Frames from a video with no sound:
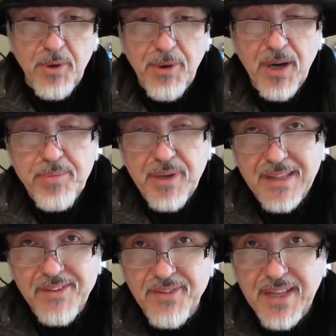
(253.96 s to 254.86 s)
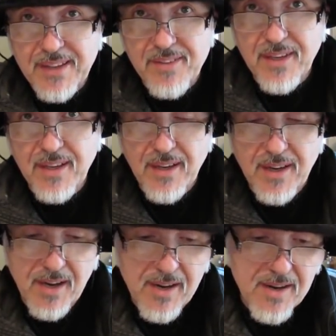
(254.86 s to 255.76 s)
But my plans for next year
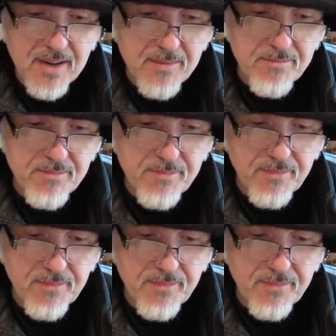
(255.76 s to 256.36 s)
are